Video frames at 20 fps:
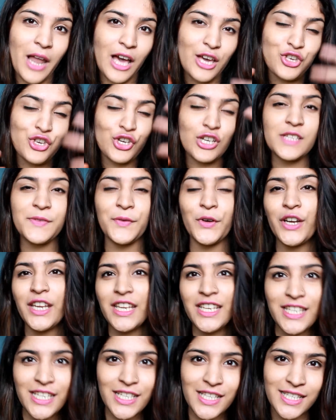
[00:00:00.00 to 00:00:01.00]
blushes for
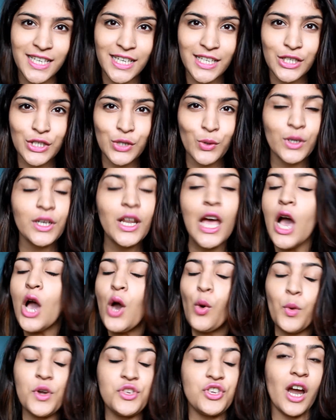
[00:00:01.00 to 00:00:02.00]
Indian skin tone,
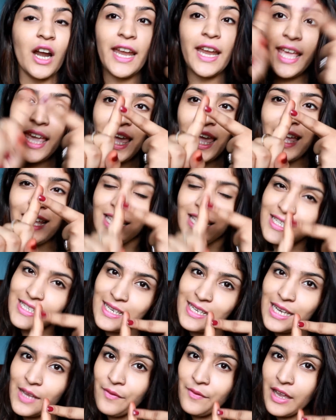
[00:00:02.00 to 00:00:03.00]
which are A,
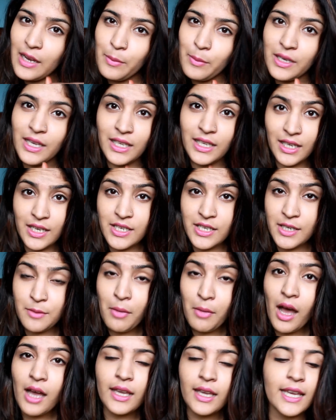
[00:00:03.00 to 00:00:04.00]
easily available in Indian
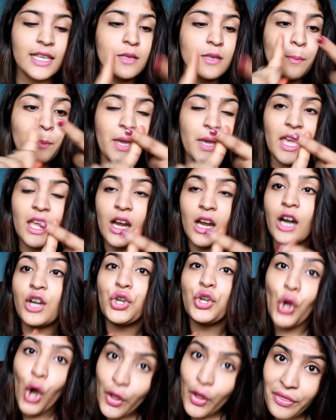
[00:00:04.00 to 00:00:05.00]
market, B,
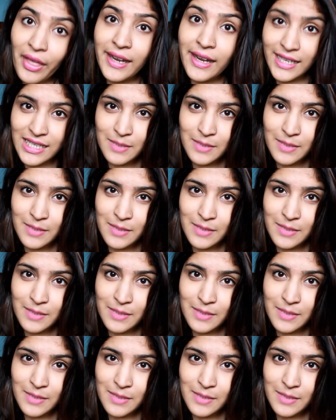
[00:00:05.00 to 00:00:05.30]
are not that